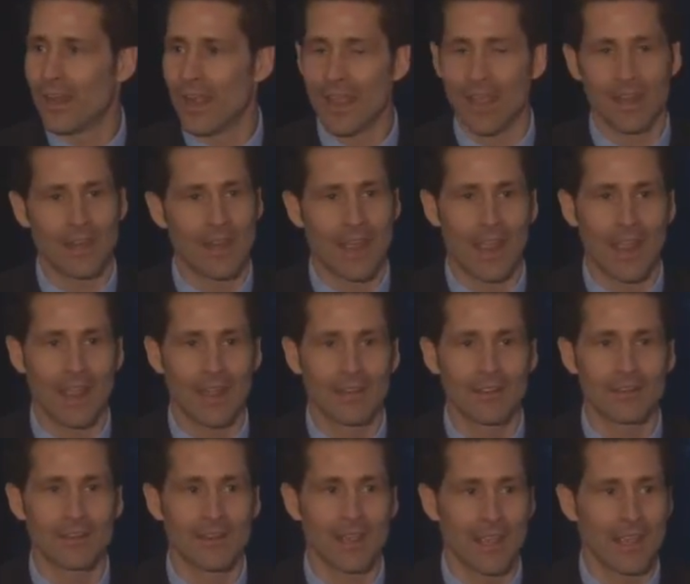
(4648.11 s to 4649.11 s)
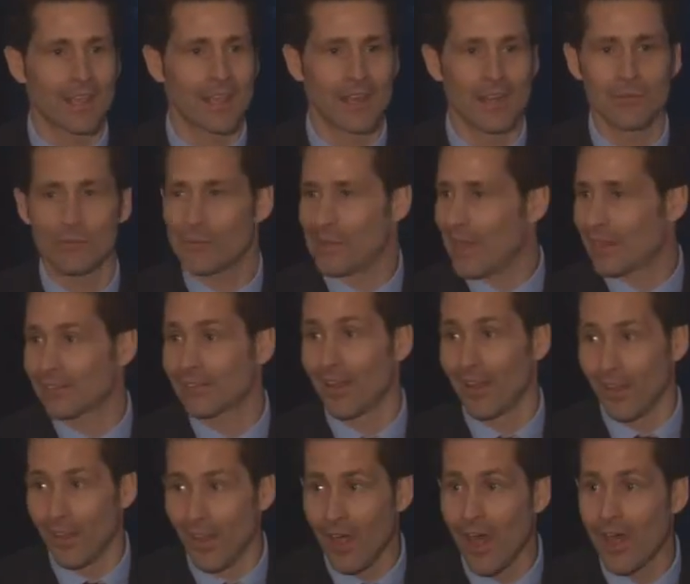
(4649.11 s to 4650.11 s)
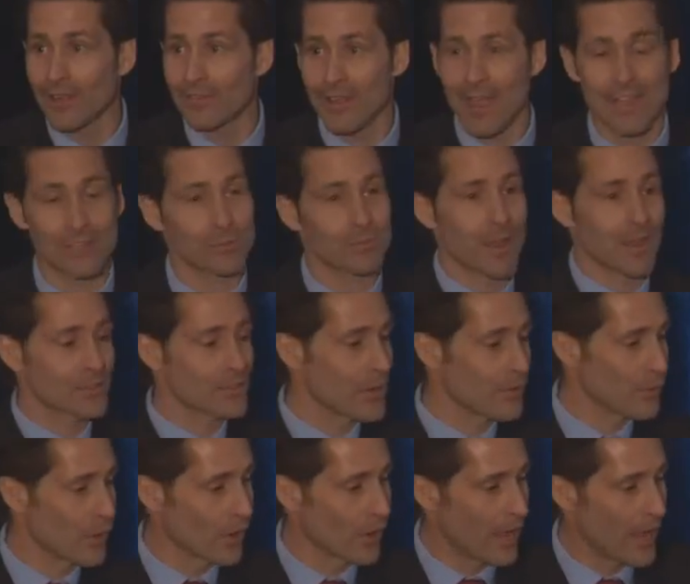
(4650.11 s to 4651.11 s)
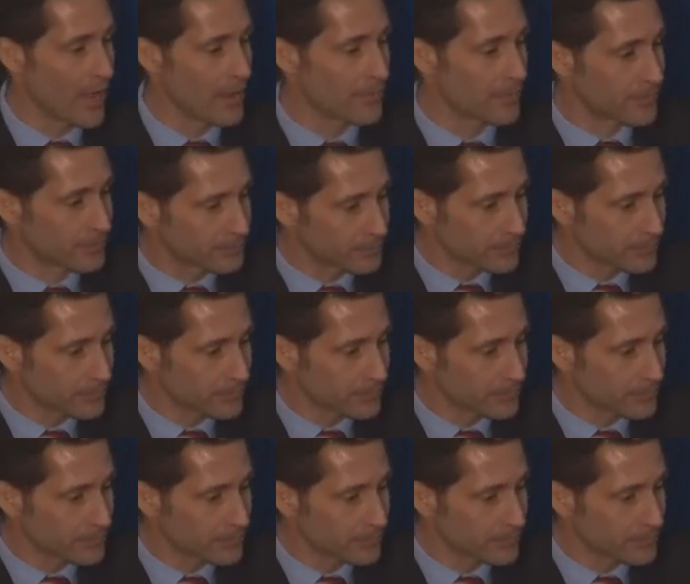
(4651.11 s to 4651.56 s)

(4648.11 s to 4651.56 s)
And it can affect a lot of aspects of your life.